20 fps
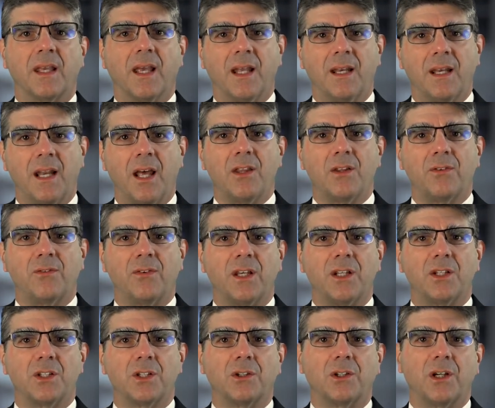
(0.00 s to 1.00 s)
Another
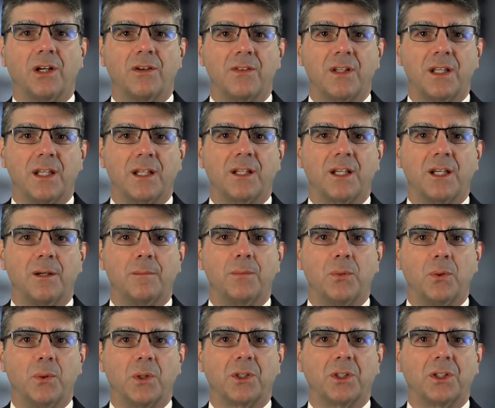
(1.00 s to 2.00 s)
feature of the income
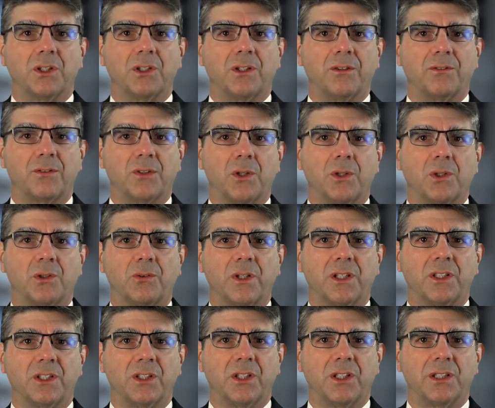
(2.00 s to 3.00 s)
portion of total
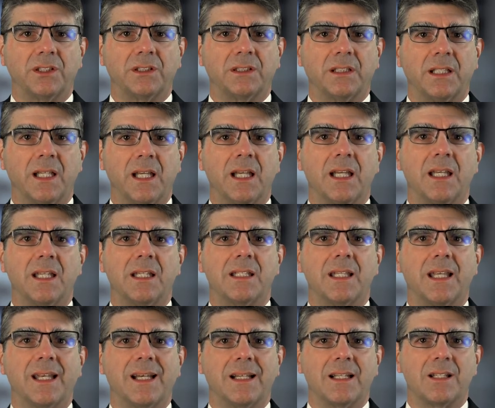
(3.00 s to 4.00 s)
returns
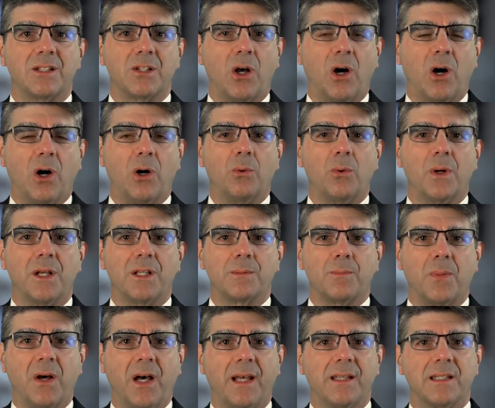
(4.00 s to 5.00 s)
is that it is
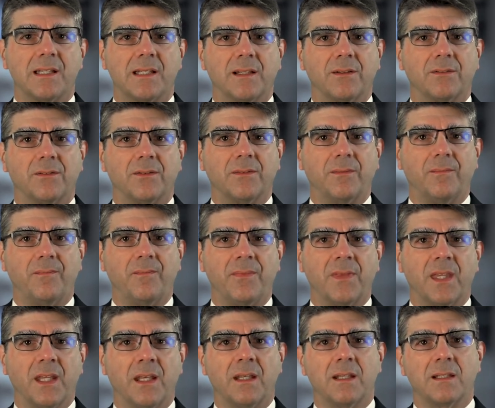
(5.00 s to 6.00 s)
always positive.
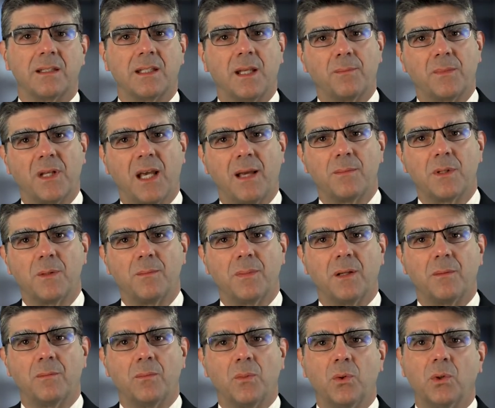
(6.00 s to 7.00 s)
Sometimes a
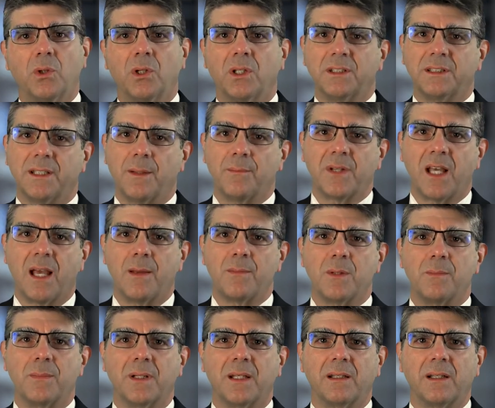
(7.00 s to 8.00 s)
bit more,
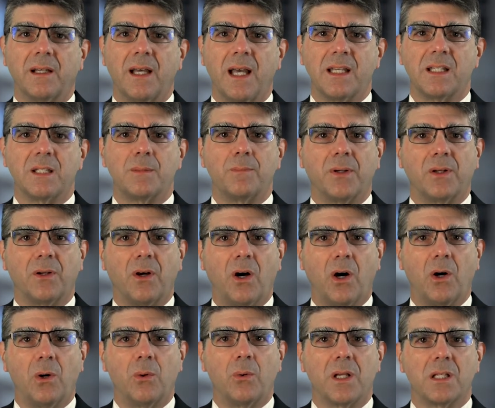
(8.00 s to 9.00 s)
sometimes a bit less, but
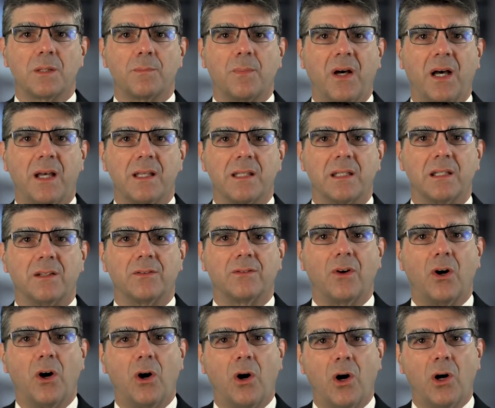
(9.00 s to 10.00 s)
always positive,
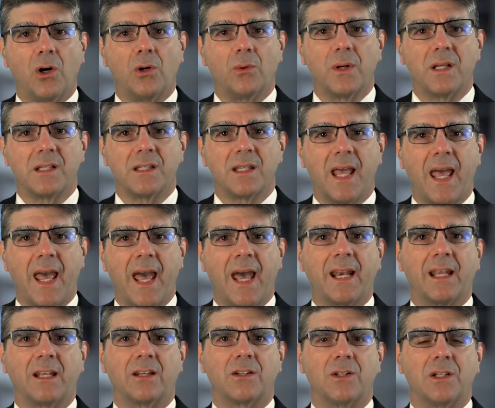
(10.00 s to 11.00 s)
always
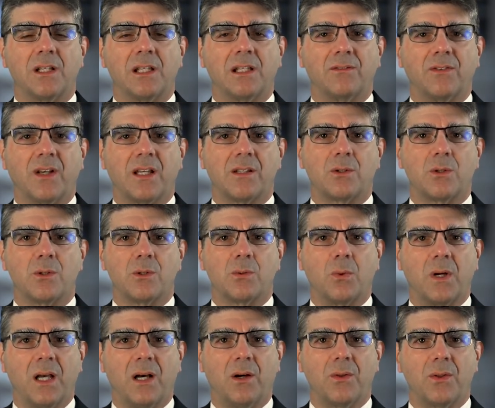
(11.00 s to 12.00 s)
adding to the investor's
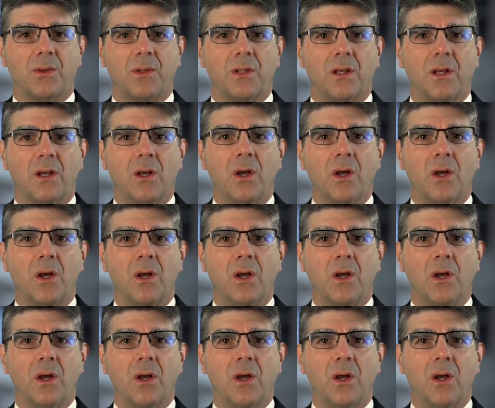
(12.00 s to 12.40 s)
wealth,